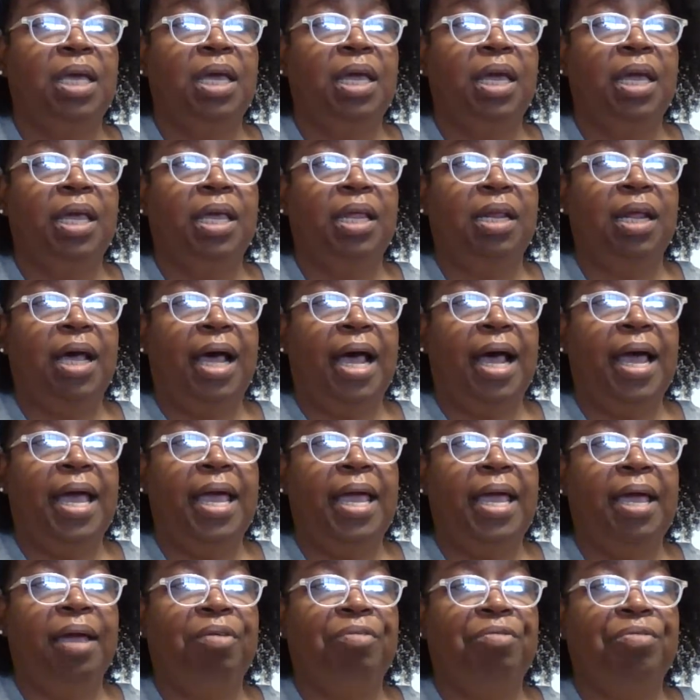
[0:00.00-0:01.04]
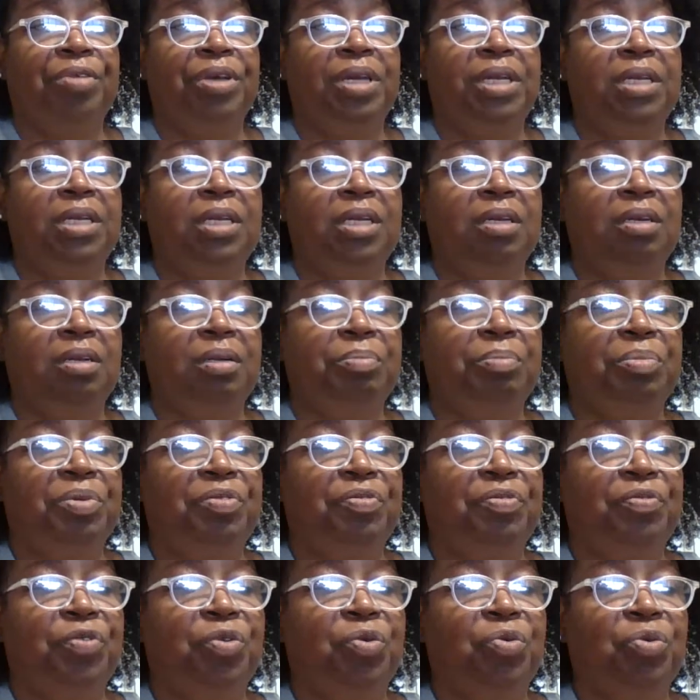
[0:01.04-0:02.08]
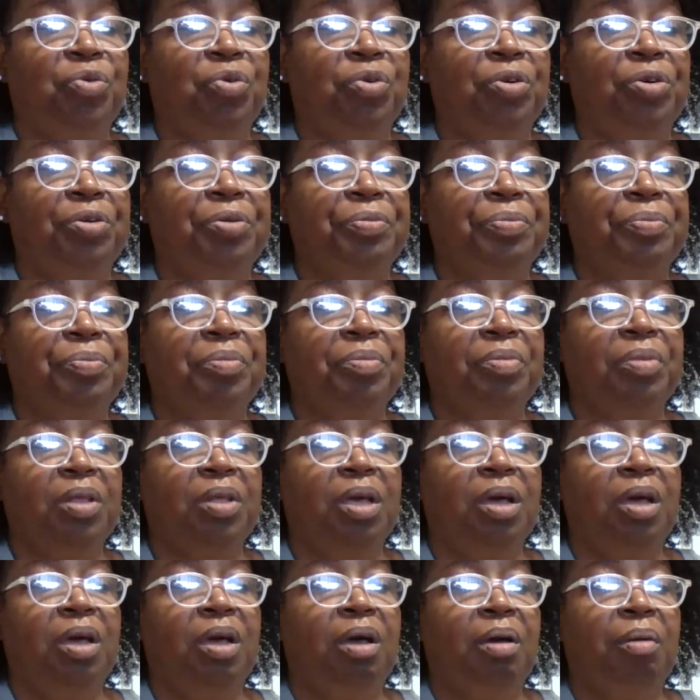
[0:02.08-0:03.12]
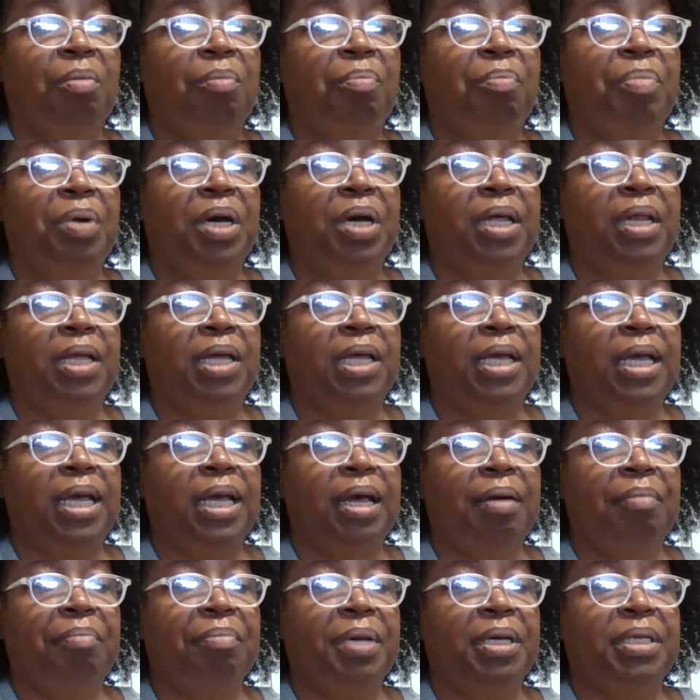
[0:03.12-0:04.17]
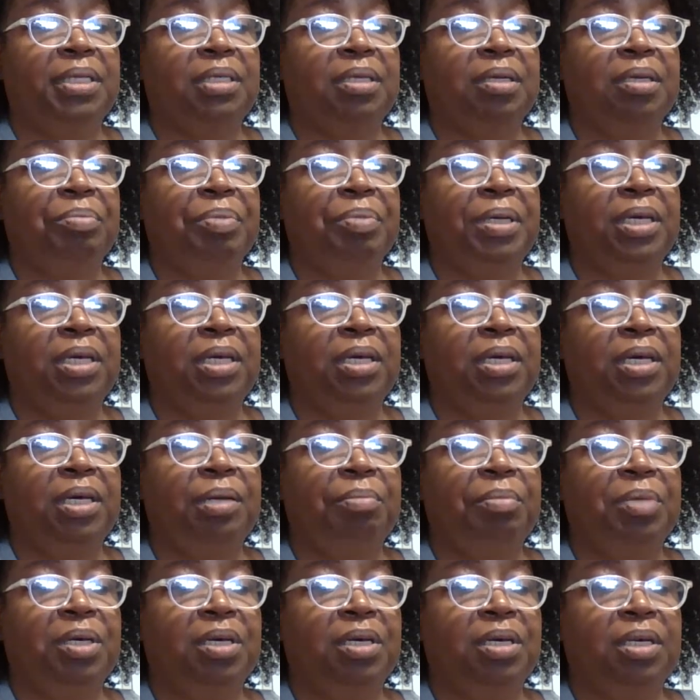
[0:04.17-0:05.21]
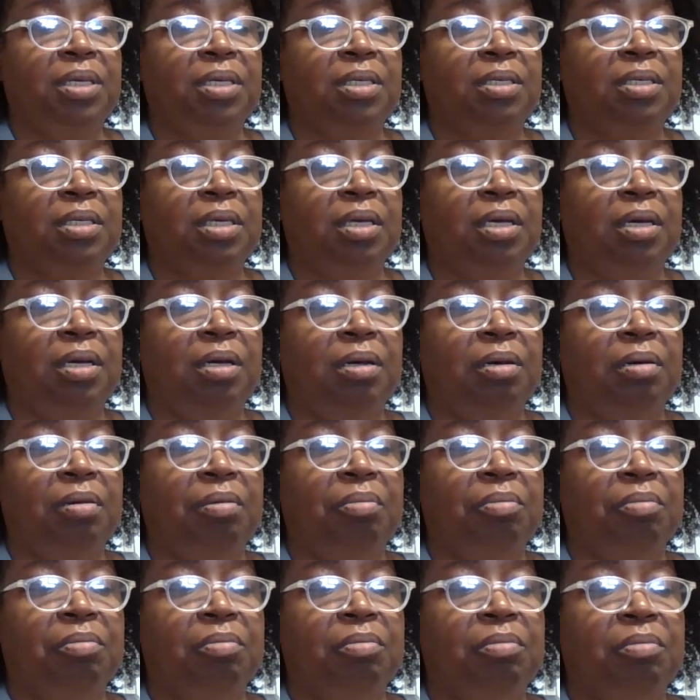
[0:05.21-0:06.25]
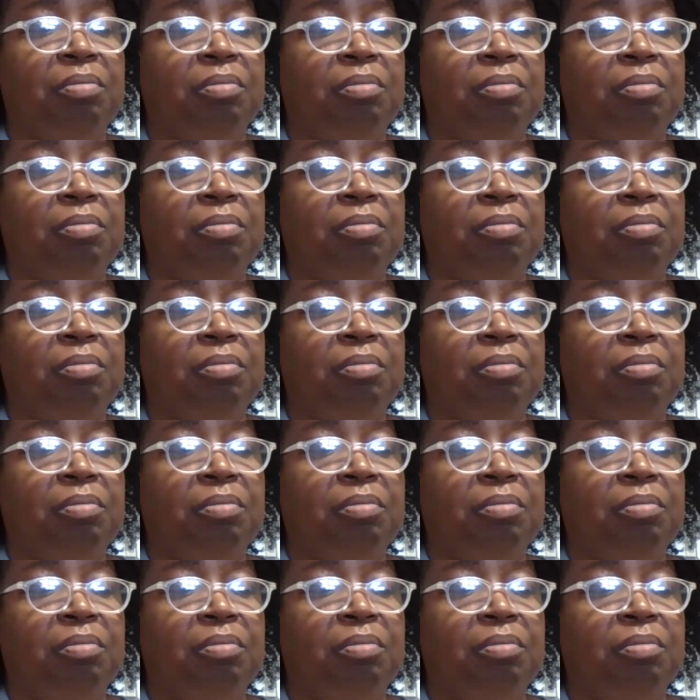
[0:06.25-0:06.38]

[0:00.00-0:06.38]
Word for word: and I had redid it before, but it got messed up again because um